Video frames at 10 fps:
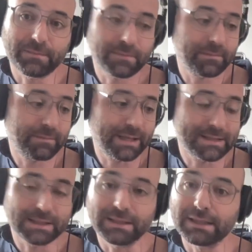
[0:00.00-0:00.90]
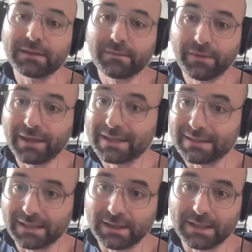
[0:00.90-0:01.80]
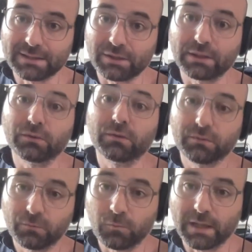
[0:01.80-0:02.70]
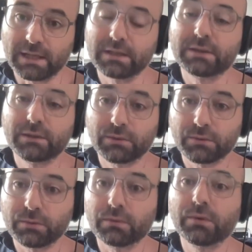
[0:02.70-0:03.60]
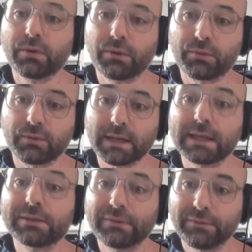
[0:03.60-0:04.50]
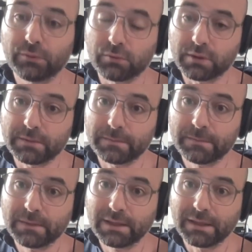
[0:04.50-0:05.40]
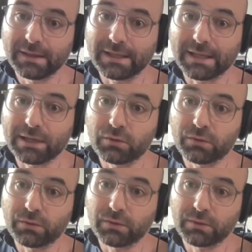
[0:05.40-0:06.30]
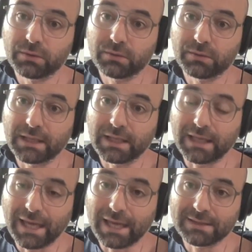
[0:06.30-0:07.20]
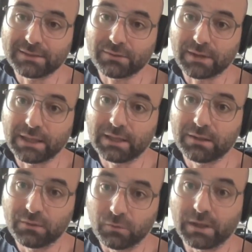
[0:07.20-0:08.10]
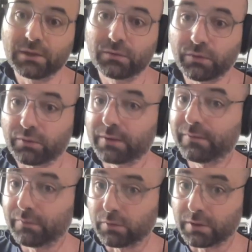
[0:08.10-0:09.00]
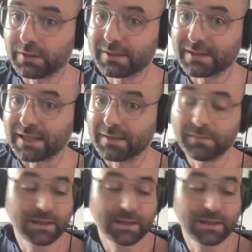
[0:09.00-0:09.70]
basically things like this. So I do 1, 2, 3, 4, then I go to the A string, 1, 2, 3, 4, same,